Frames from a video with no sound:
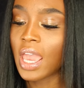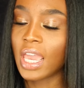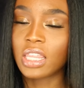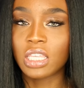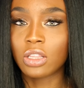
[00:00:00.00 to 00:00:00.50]

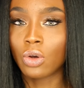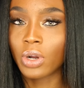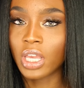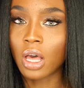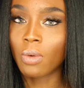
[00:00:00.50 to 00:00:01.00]
And the
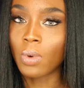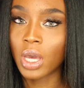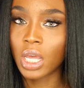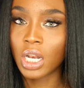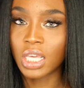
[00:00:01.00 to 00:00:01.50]
L'Oreal
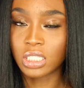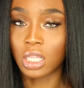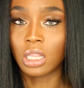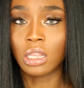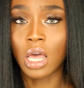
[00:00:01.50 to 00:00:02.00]
one is a
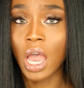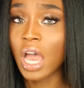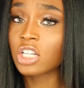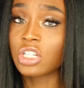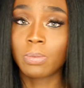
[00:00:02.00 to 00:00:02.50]

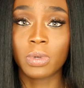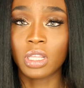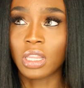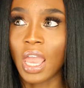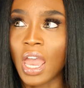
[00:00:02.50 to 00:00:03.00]
lot cheaper
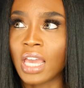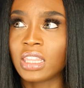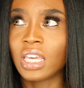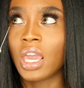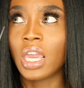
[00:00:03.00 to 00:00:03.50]
than that. I
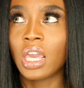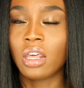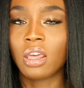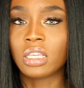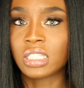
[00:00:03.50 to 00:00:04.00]
think it
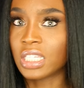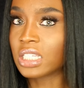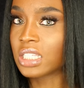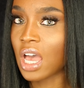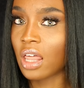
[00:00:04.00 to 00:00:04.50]
is
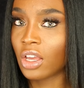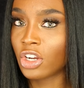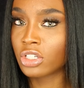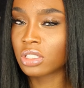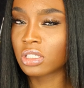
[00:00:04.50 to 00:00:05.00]

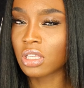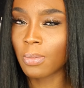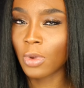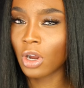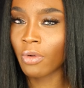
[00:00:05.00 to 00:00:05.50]
$6
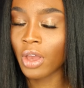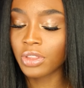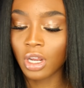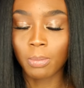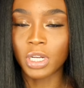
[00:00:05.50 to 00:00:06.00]
somewhere around
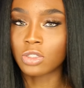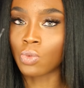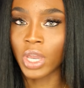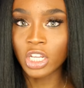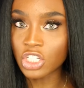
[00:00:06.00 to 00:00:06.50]
there, but it's
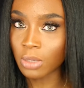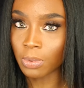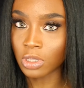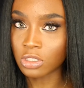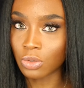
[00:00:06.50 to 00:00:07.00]
way
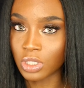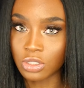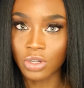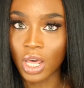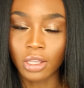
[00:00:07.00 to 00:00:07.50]
cheaper than
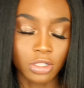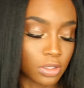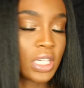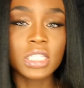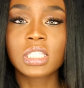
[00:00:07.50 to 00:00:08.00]
$22.
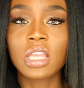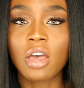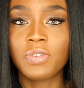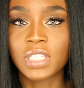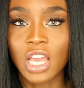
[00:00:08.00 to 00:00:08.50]
This
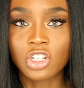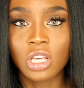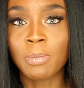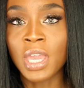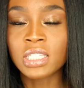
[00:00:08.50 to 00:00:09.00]
stuff is
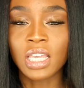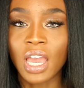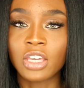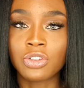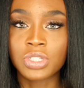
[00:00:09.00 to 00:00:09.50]
actually amazing.
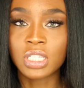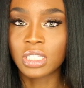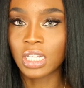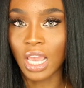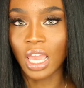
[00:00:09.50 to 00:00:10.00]
I used it
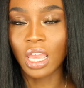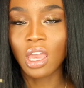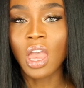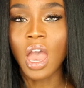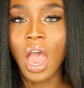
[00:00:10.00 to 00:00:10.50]
today.
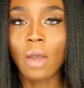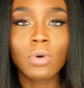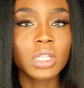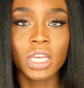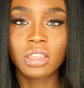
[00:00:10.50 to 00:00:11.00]
I
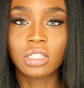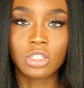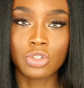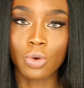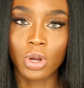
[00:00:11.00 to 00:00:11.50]
will link the
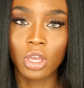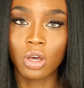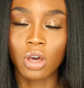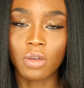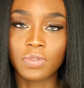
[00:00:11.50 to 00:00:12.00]

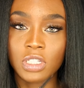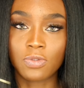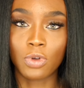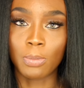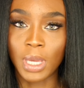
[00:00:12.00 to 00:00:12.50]
tutorial of this
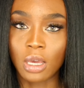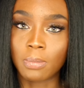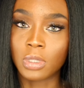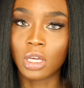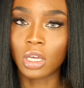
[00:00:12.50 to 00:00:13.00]
full
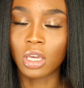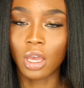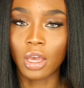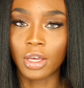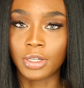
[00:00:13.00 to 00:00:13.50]
makeup look
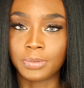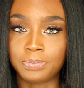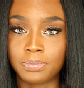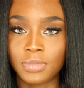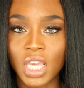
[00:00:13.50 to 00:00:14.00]

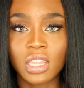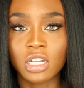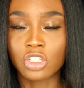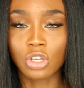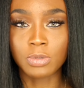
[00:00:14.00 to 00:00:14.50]
um, in the
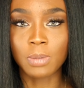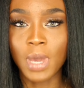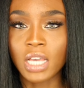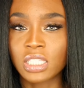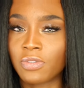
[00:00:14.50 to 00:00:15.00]
description
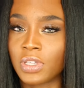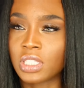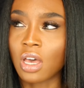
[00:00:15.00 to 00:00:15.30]
box if it's